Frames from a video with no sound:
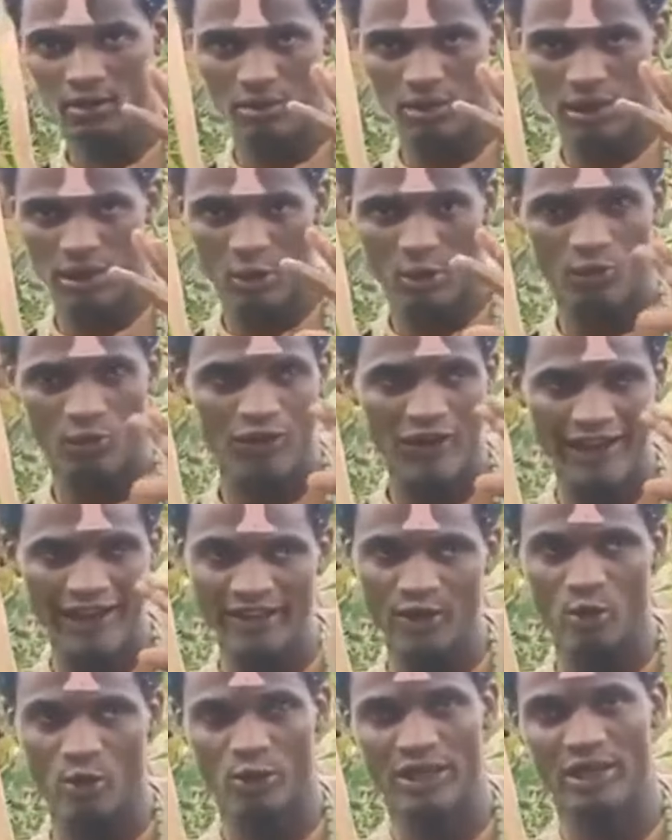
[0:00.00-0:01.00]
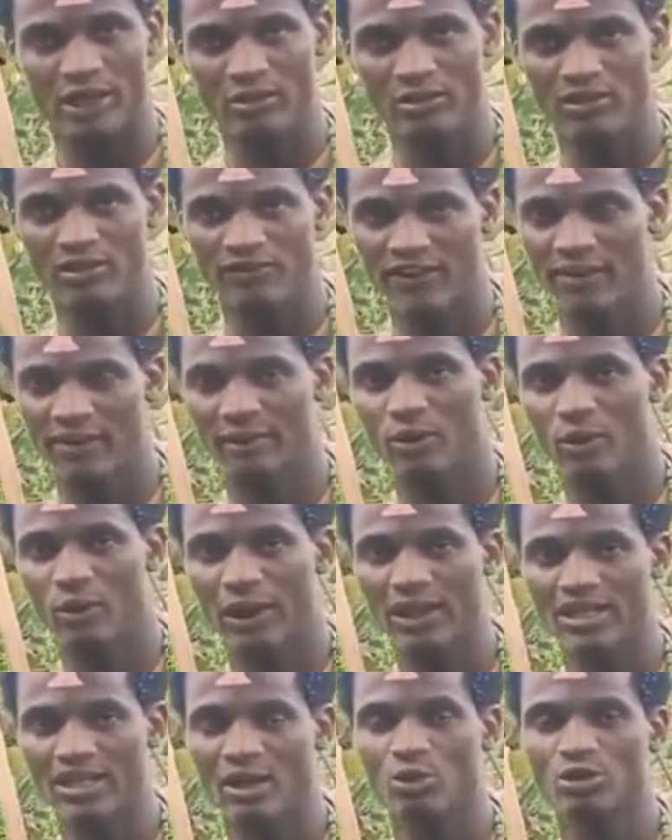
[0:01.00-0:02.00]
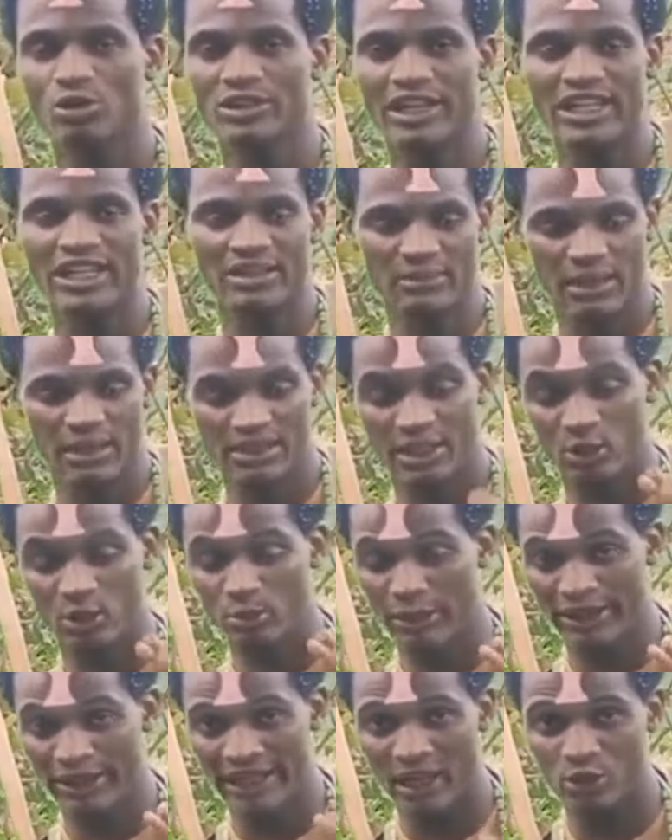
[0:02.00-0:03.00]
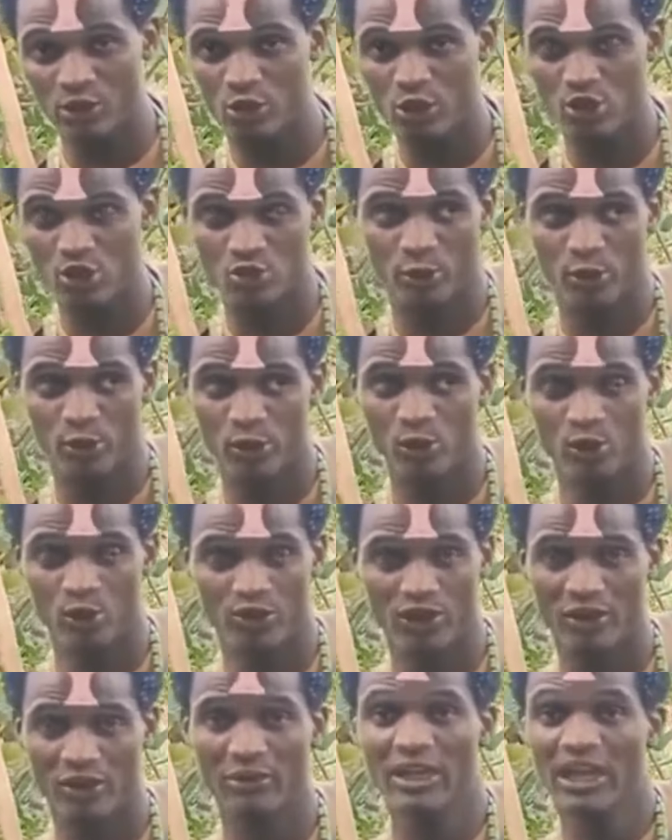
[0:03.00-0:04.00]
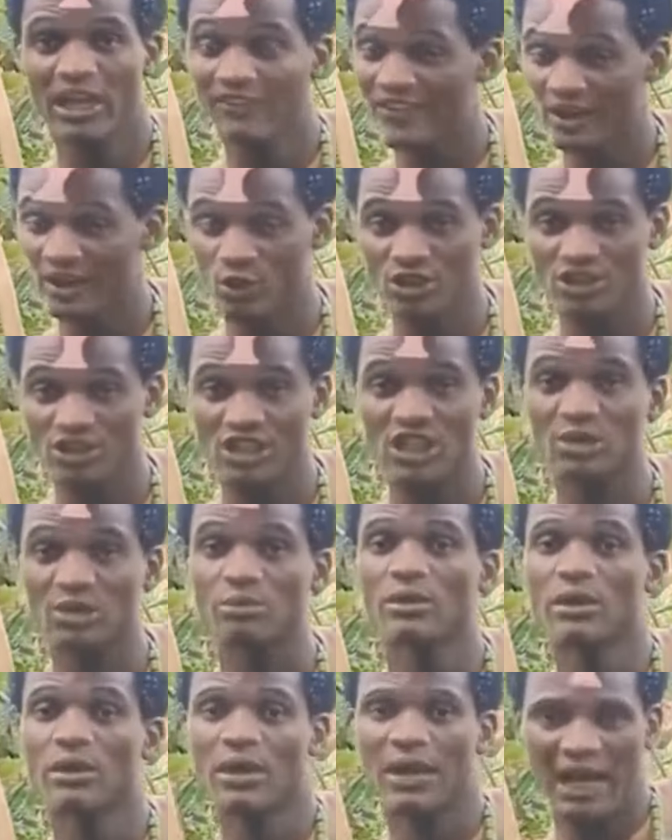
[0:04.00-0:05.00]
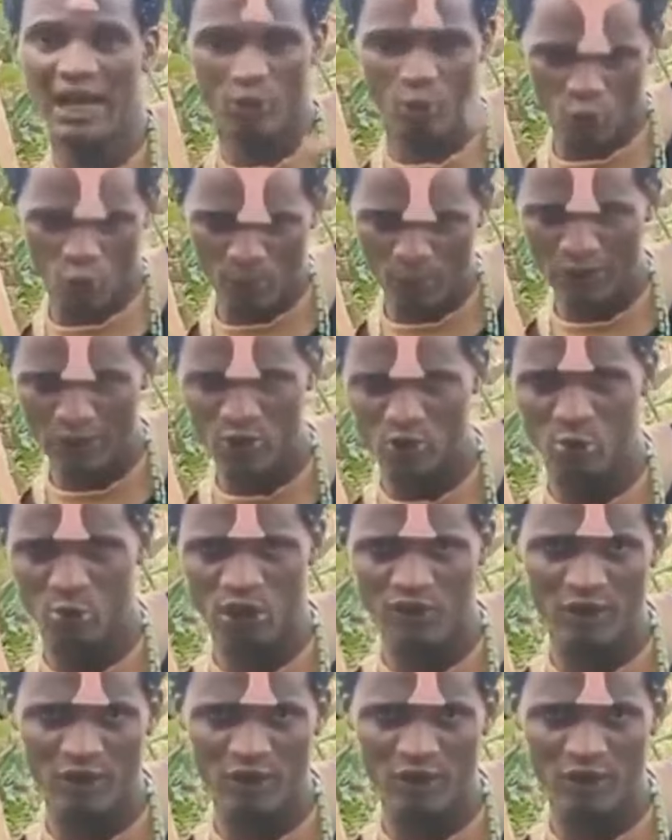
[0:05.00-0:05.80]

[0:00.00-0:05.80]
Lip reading: I will find the owner of the farm. I will tell him that my cow don't spoil your farm. If I don't see him, I will come back tomorrow.